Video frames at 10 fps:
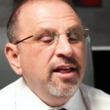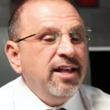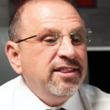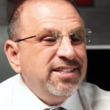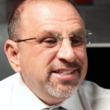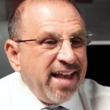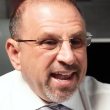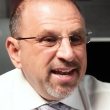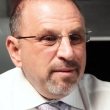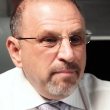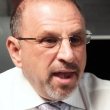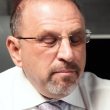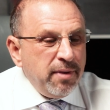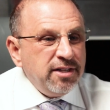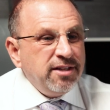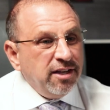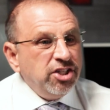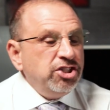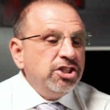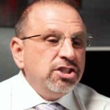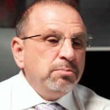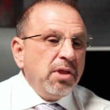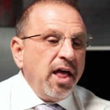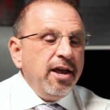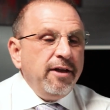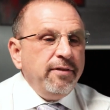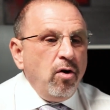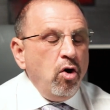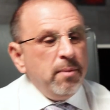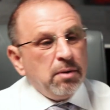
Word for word: that the Second Amendment doesn't just apply in the home,